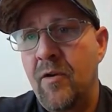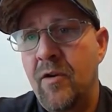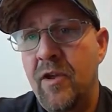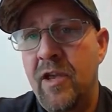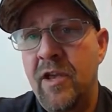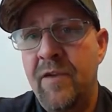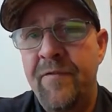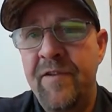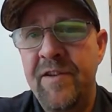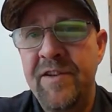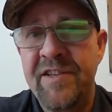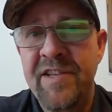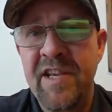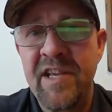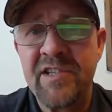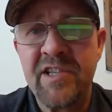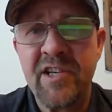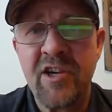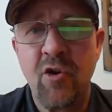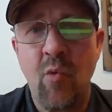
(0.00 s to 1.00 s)
if it
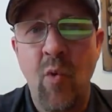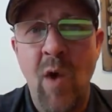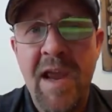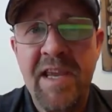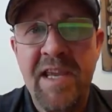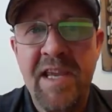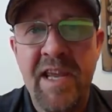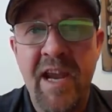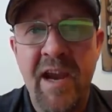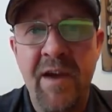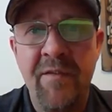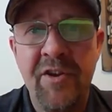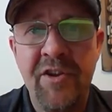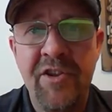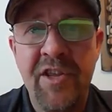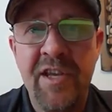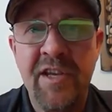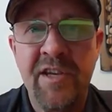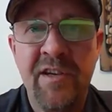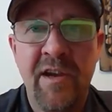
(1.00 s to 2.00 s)
doesn't quite get
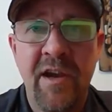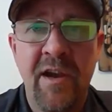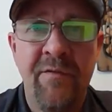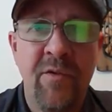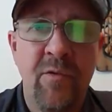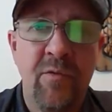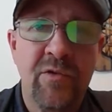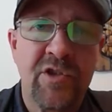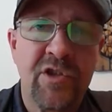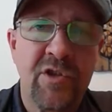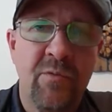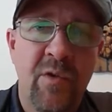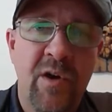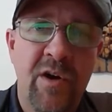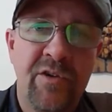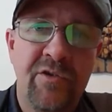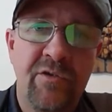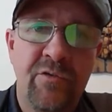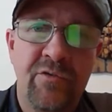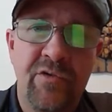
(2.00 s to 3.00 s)
everything, every once in a
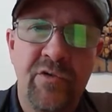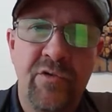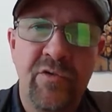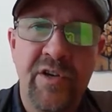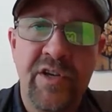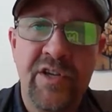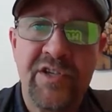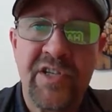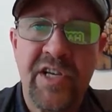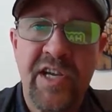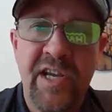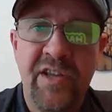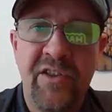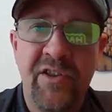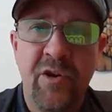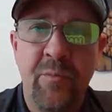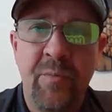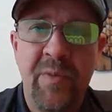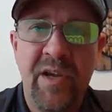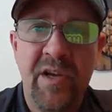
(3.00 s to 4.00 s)
while you'll do this and
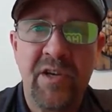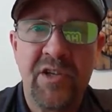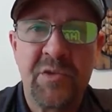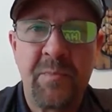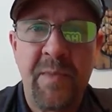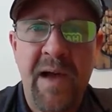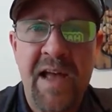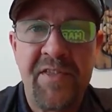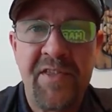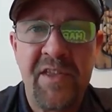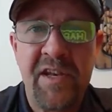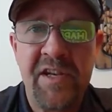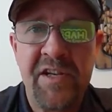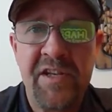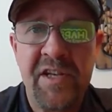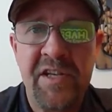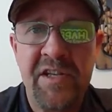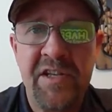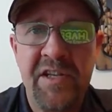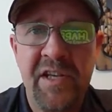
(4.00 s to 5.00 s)
there'll be a spot that it
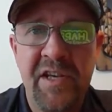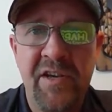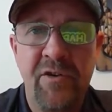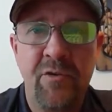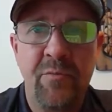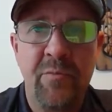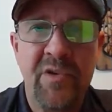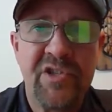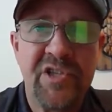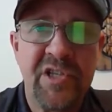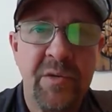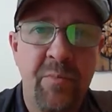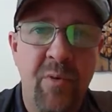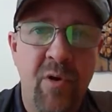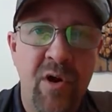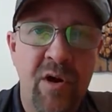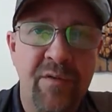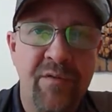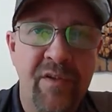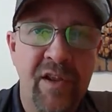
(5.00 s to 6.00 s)
didn't get, or missing
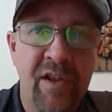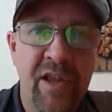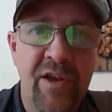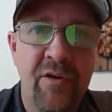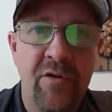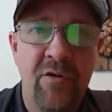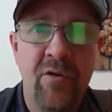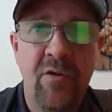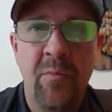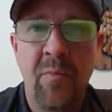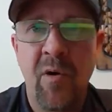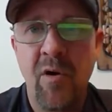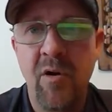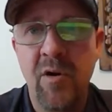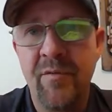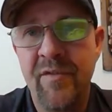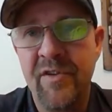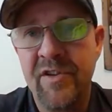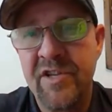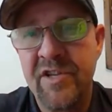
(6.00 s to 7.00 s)
part of a letter or part of a